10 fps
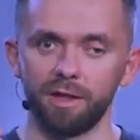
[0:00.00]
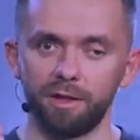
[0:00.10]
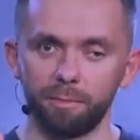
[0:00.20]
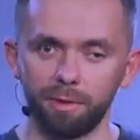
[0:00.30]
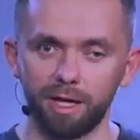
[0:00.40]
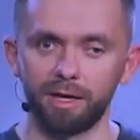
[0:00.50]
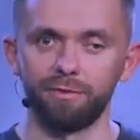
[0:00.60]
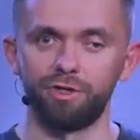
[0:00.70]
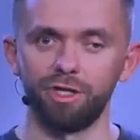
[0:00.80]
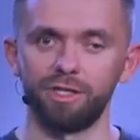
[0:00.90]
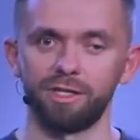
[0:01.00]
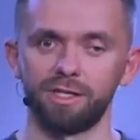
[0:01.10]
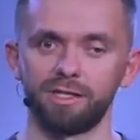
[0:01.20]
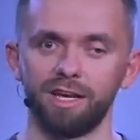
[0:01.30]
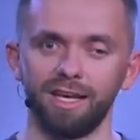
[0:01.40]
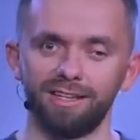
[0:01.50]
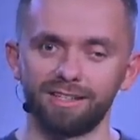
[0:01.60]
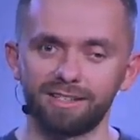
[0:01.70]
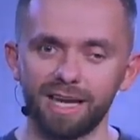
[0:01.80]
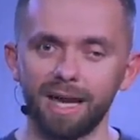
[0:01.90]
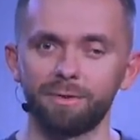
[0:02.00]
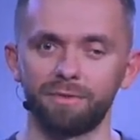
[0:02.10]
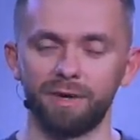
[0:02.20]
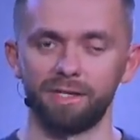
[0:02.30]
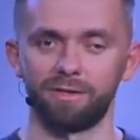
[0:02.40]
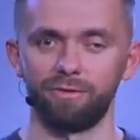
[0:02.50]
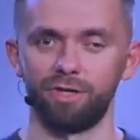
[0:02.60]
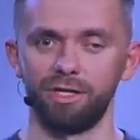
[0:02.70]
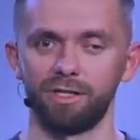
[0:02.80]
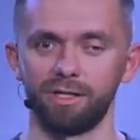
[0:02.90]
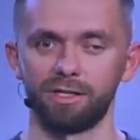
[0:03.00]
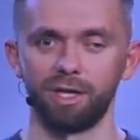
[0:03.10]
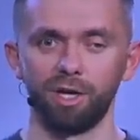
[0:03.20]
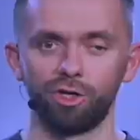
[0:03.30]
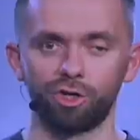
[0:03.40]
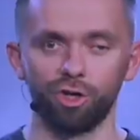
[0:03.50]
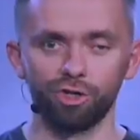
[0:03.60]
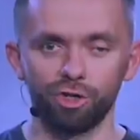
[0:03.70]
the blood of Jesus, the sacrifice of Jesus turns